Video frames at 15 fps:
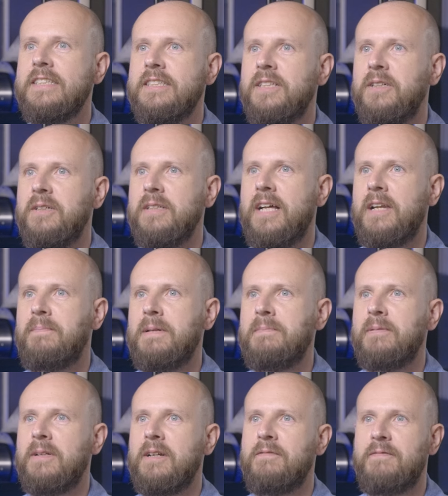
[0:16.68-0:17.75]
you know, a lot of
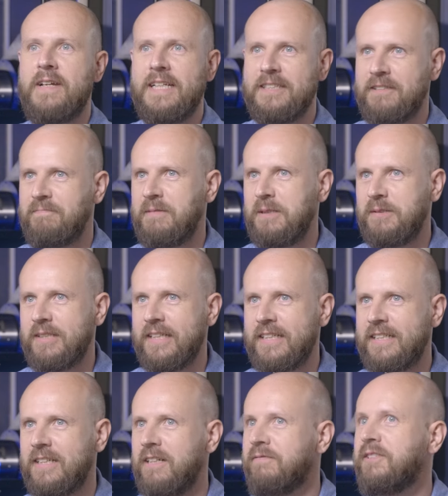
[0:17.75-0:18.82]
people are fans of music
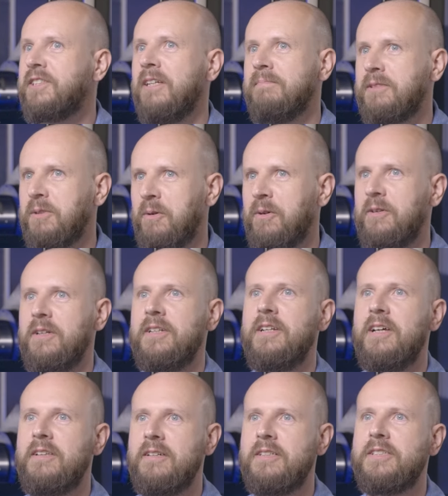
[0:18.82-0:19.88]
of some sort or
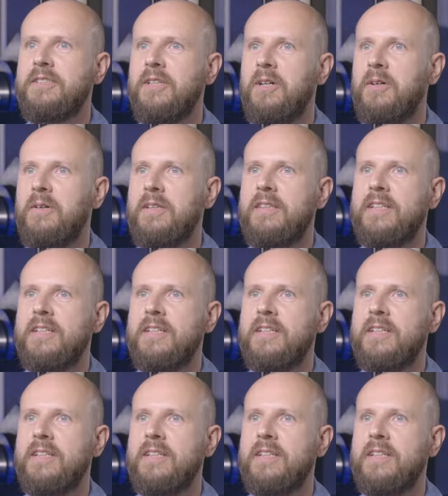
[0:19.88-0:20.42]
another, so